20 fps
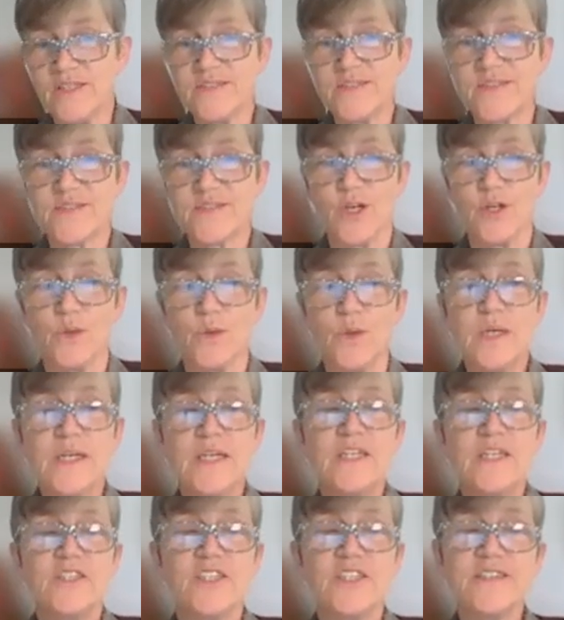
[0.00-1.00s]
So
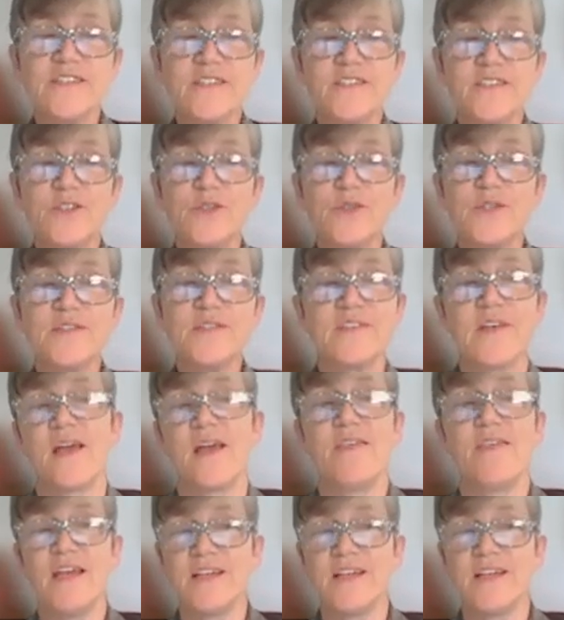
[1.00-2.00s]
just as you can say
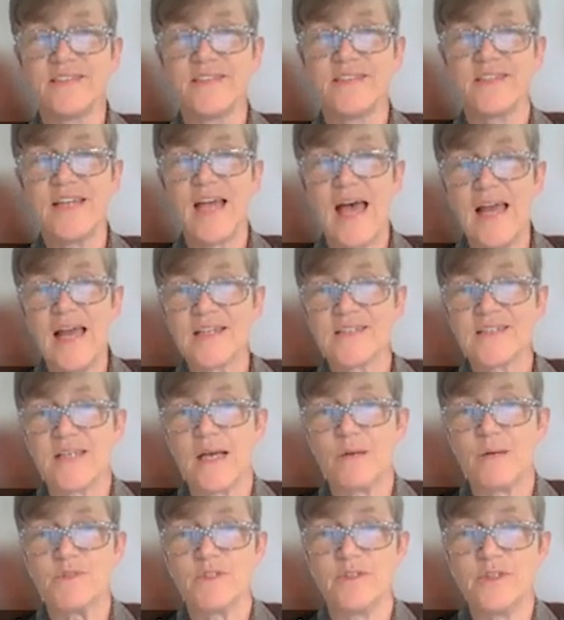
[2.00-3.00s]
they consider Alex
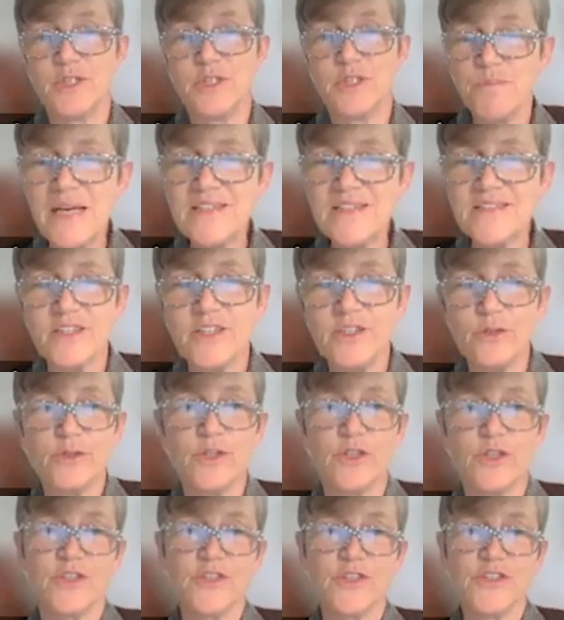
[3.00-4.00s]
absolutely amazing, you
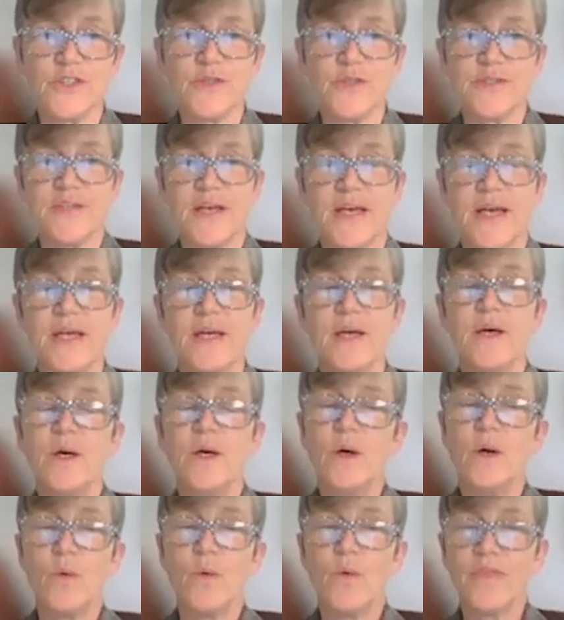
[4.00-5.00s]
could also say,
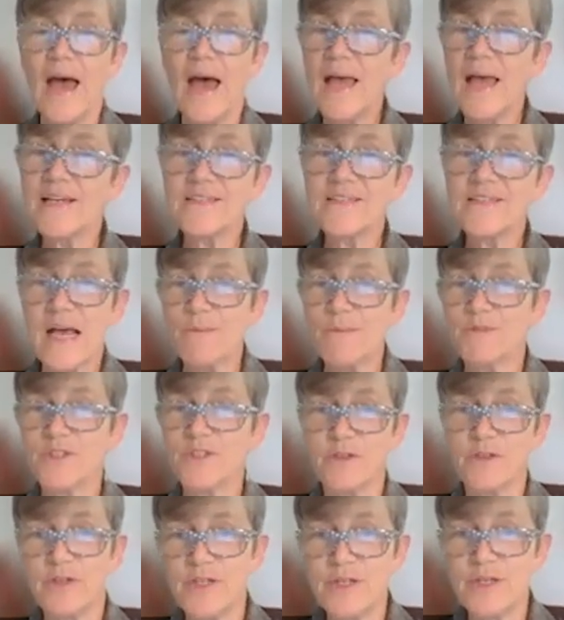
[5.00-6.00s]
with Alex
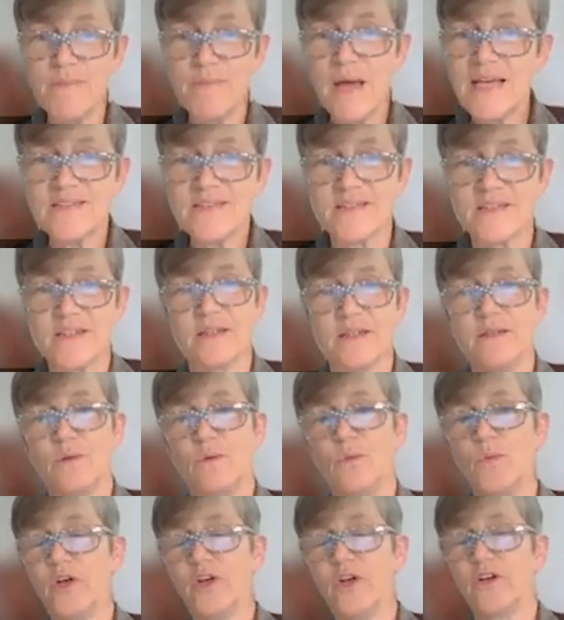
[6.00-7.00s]
absolutely amazing,
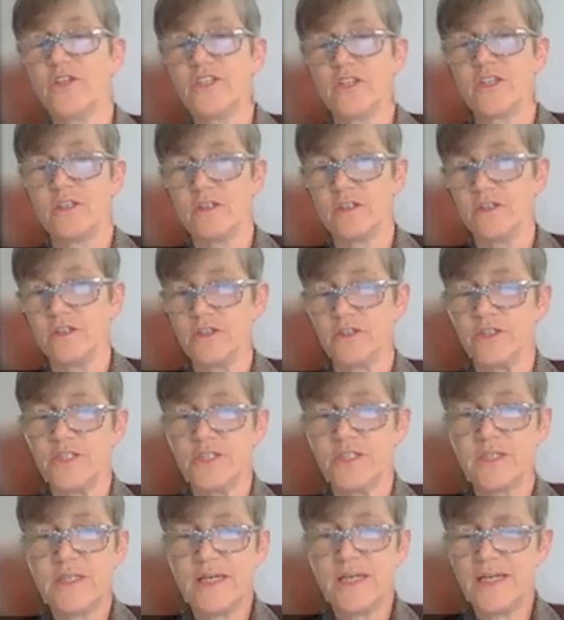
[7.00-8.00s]
we're going to look good.
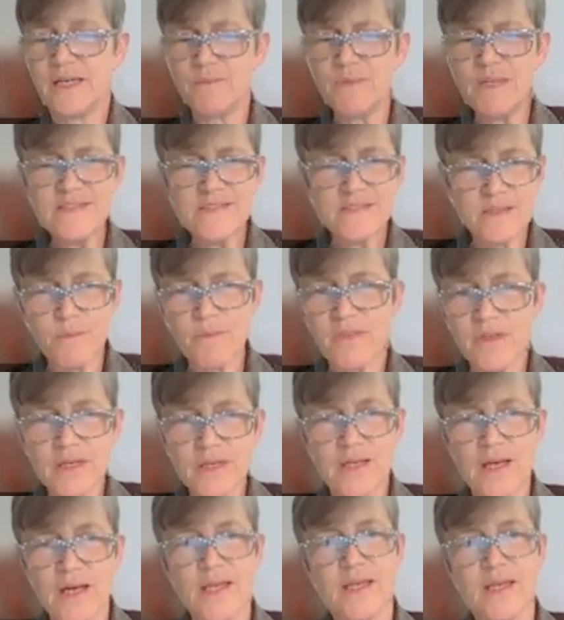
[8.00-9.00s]
And it means something
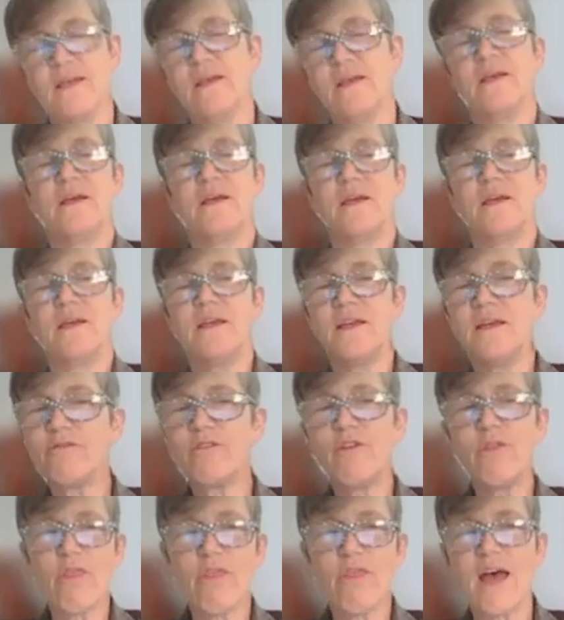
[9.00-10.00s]
like,
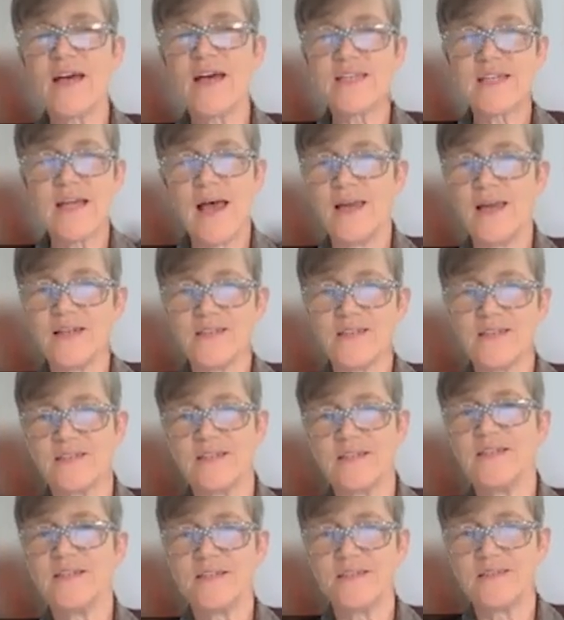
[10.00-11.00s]
given that Alex
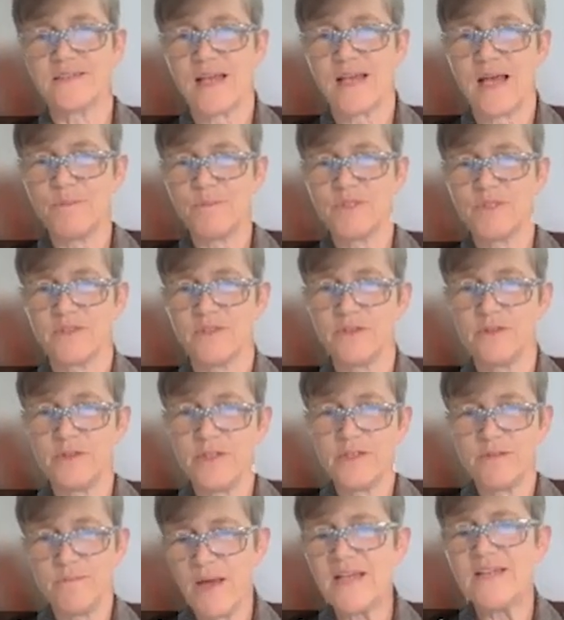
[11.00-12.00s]
is
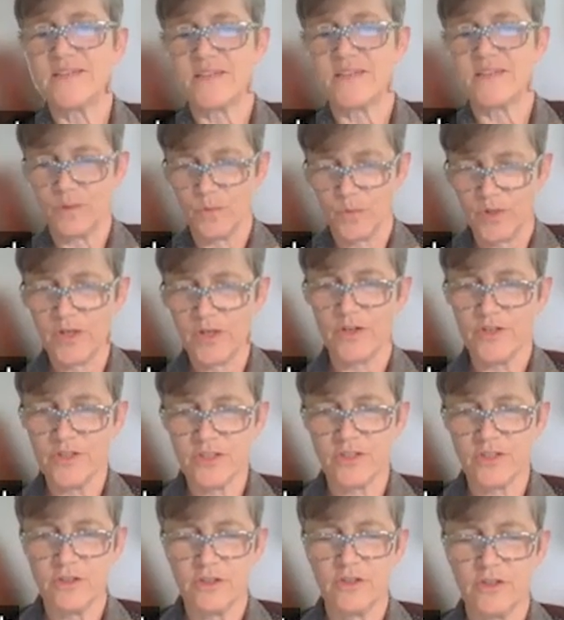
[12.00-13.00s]
absolutely amazing, we're going
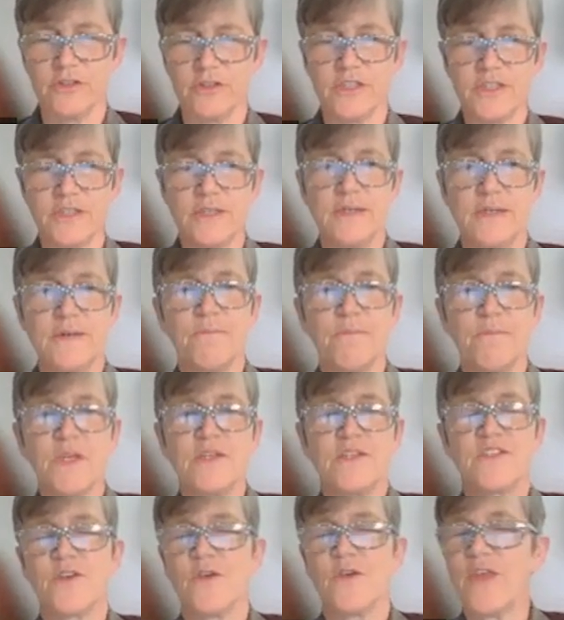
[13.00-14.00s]
to look good.
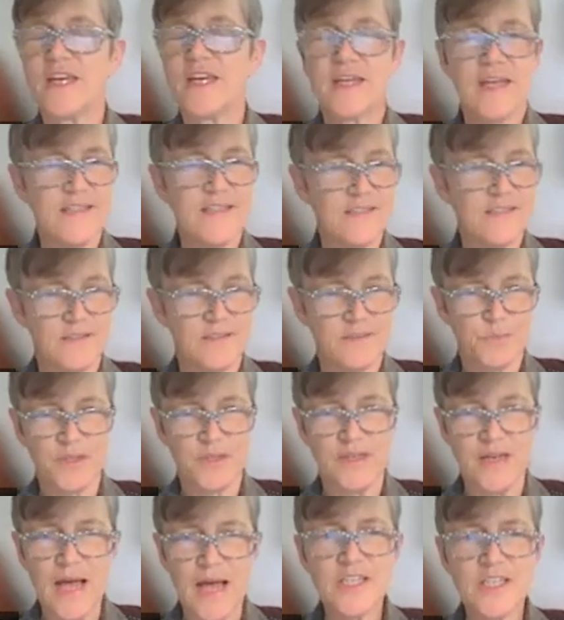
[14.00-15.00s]
So that case is with
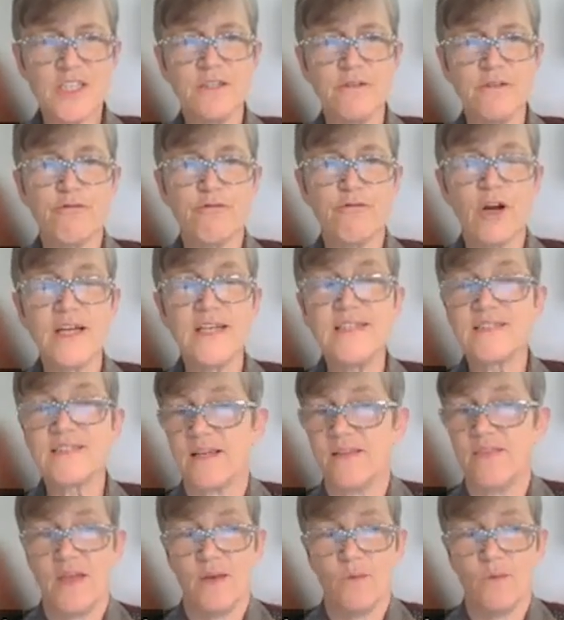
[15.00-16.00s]
an adjective phrase,
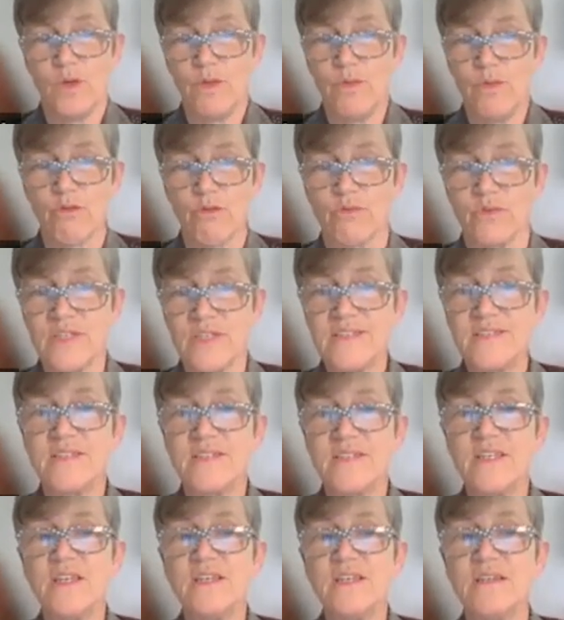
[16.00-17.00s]
and then with
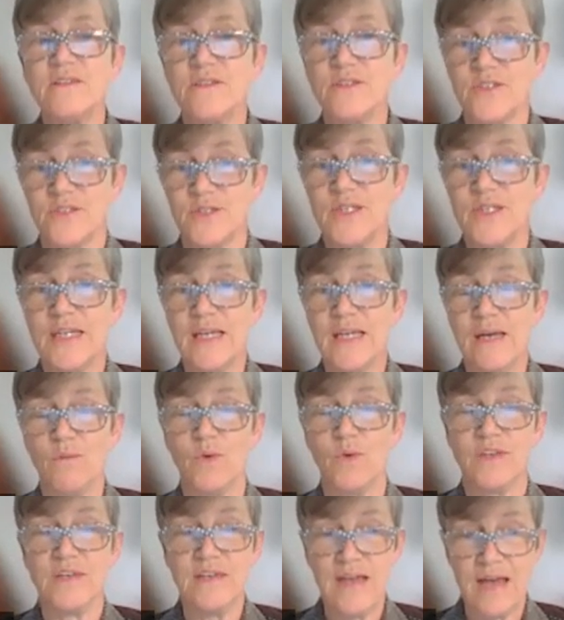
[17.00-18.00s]
3C, you see it again
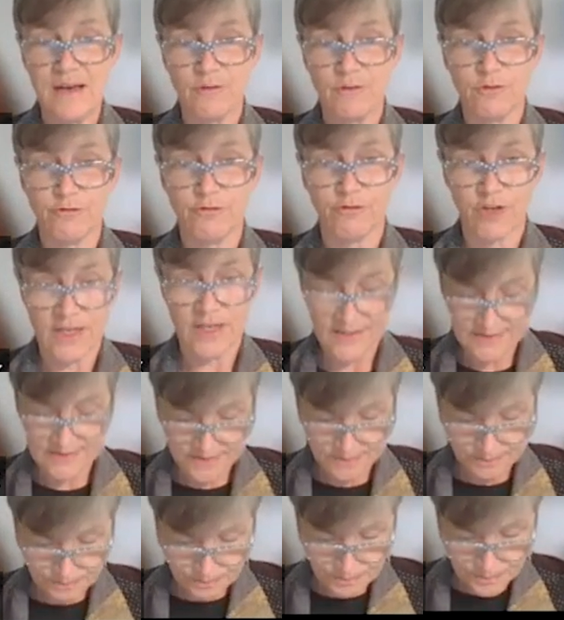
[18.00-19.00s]
with a noun
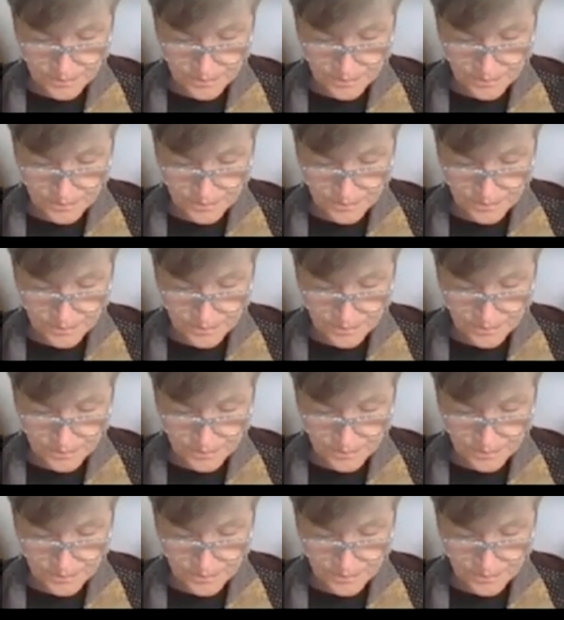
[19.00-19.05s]
phrase.